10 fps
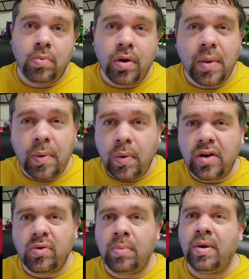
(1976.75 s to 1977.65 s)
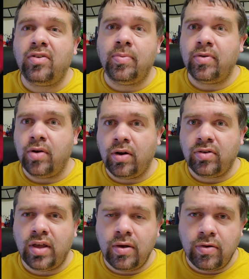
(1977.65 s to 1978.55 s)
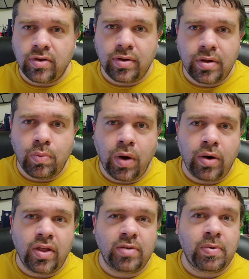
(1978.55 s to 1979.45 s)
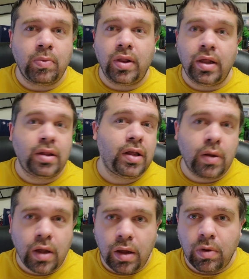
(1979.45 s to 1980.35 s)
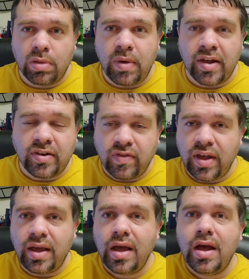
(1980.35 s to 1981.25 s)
Well, number one is written by Chip Zdarsky, who's a writer that's been really clicking with me as of late.